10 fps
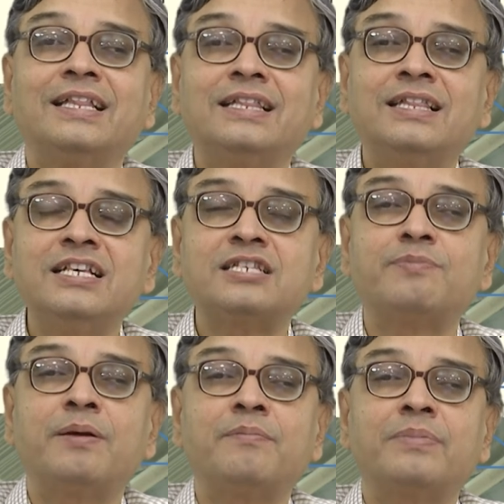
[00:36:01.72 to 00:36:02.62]
this
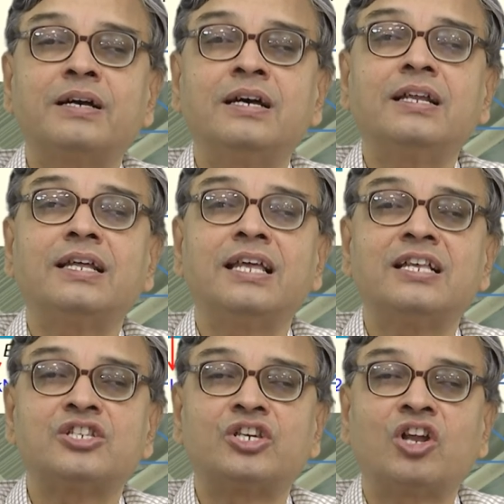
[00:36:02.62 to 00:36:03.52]
member
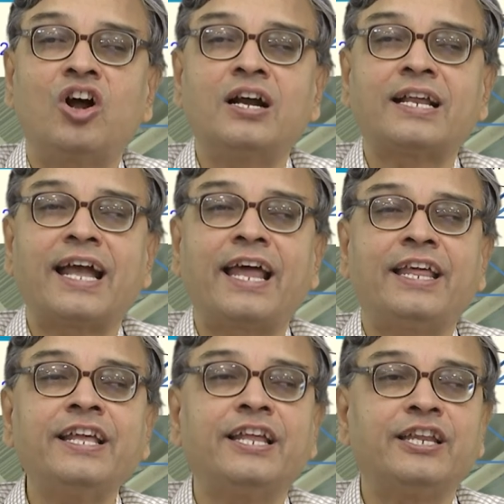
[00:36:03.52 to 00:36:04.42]
is not
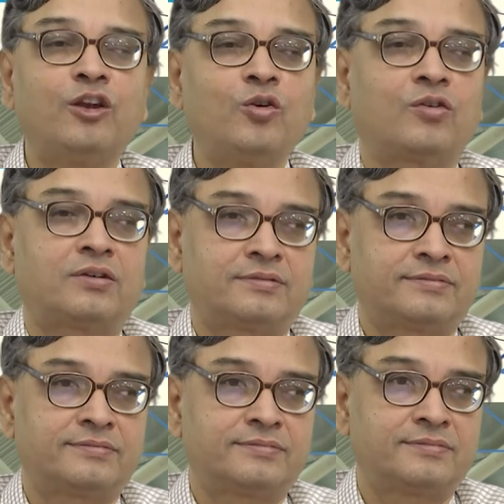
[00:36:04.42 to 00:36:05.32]
carrying any load.
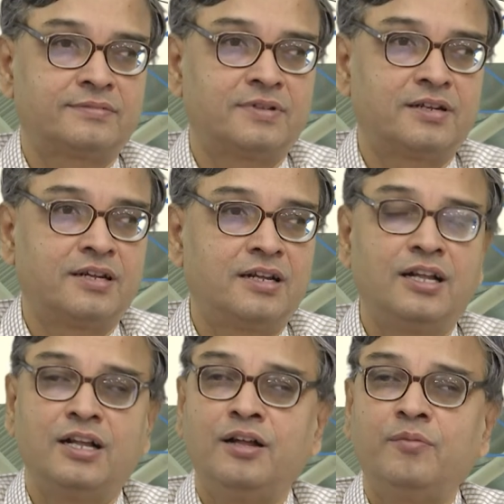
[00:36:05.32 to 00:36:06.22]

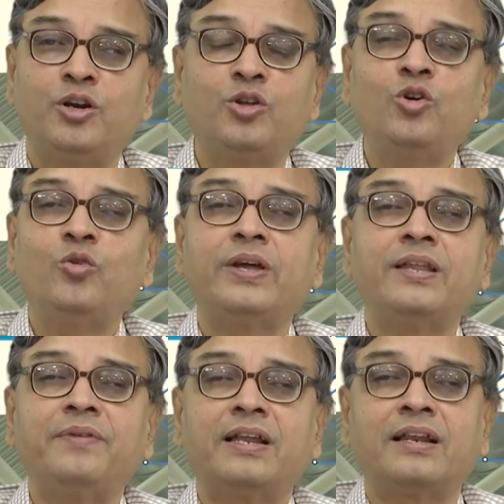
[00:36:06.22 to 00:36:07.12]
But you know very
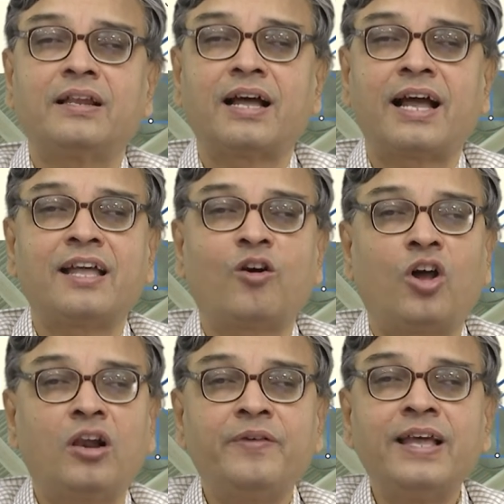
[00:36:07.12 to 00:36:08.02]
well, I
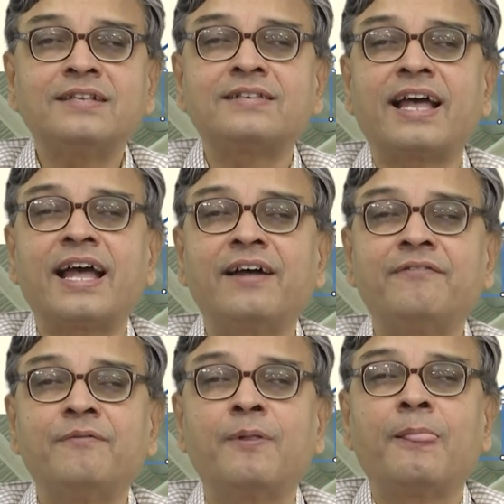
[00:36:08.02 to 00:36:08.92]
always
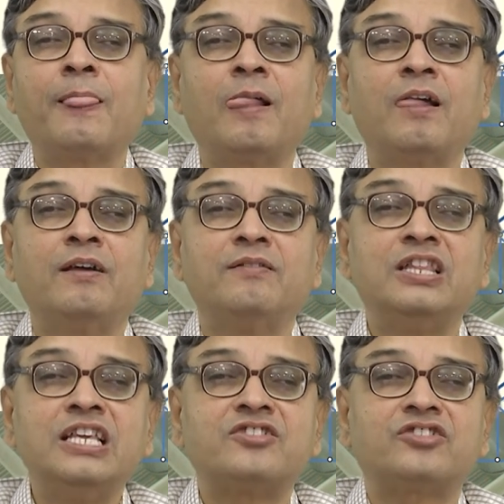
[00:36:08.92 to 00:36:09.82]
have
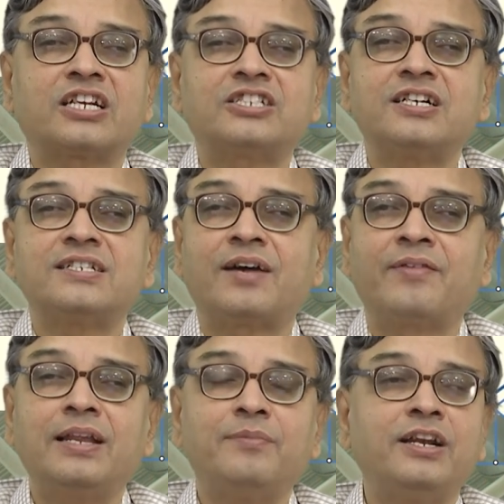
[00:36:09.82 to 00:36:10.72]
these structures
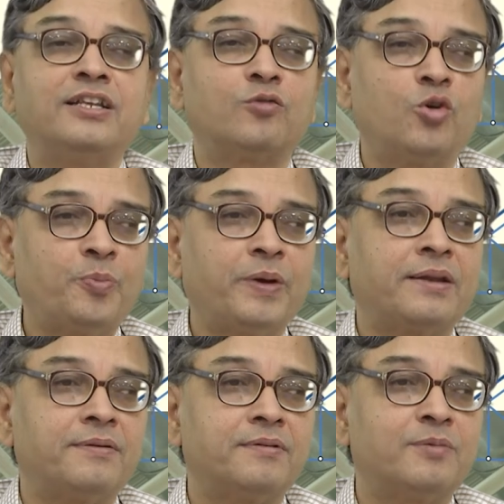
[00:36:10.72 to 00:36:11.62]
available in the
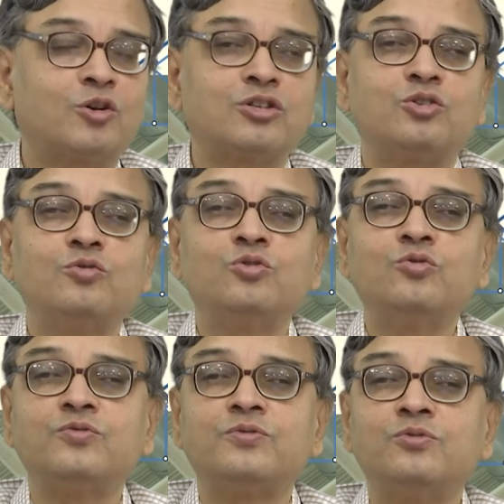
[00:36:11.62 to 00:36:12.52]
open, because you,
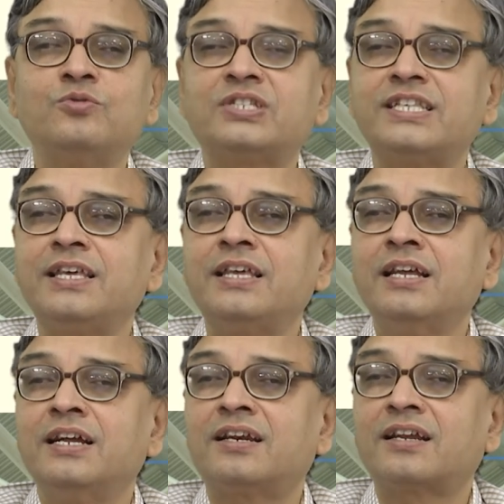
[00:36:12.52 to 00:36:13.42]
you, you see
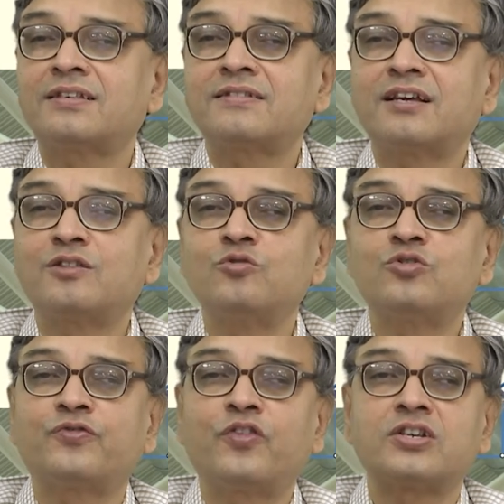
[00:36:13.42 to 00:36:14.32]
trusses are
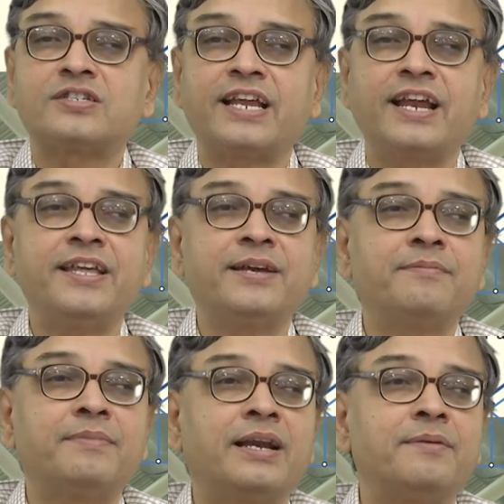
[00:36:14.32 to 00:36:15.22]
used for
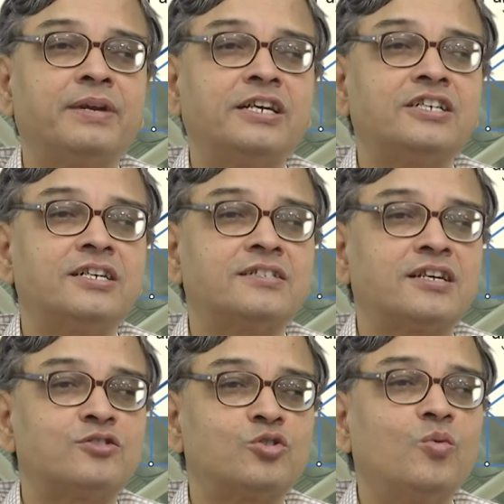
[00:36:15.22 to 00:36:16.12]
stadium and bridges
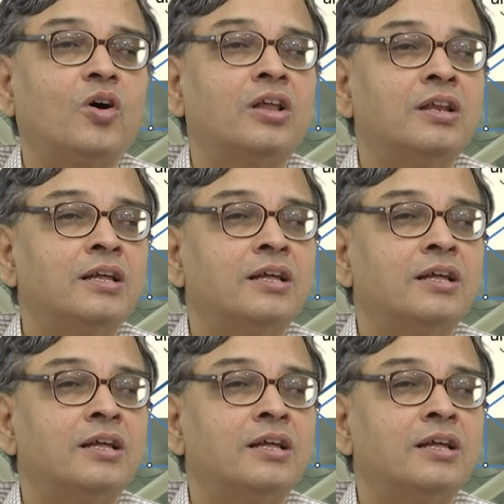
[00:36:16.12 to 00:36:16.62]
and so on.